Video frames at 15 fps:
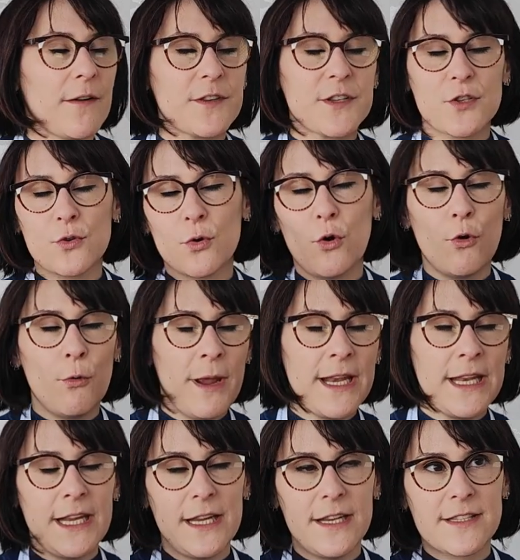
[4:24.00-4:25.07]
you have so
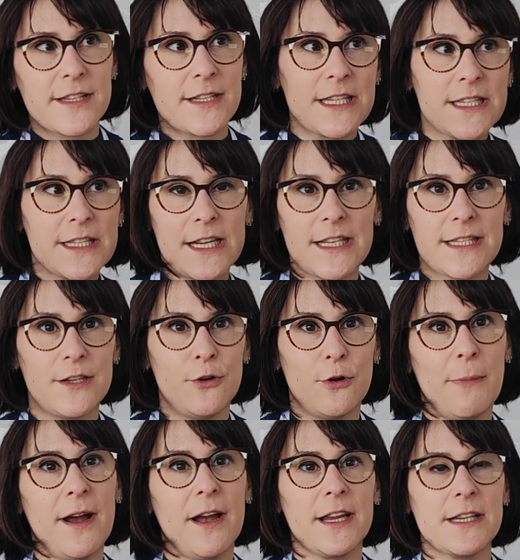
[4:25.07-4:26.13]
many statistics in
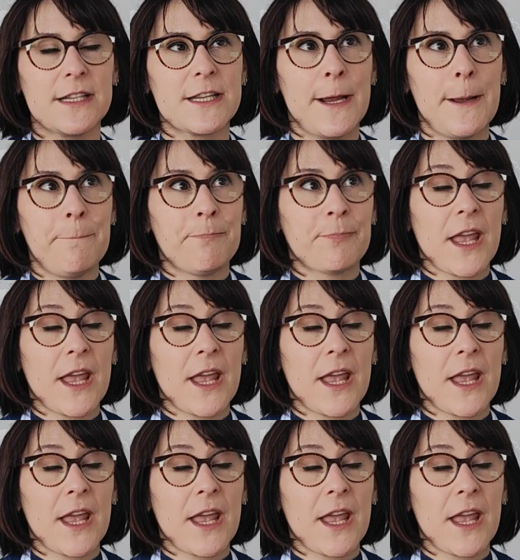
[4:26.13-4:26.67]
your mind.